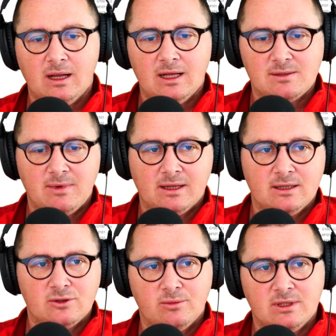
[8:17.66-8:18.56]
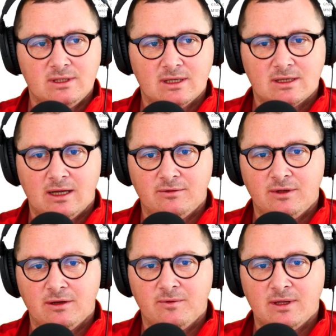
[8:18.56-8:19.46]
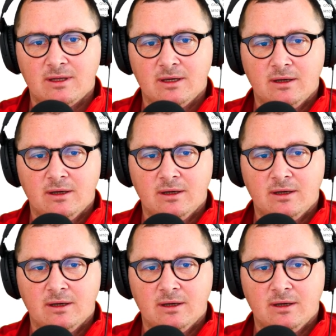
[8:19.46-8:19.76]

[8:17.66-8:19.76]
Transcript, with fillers: Let's make this to be six hundred in a bit.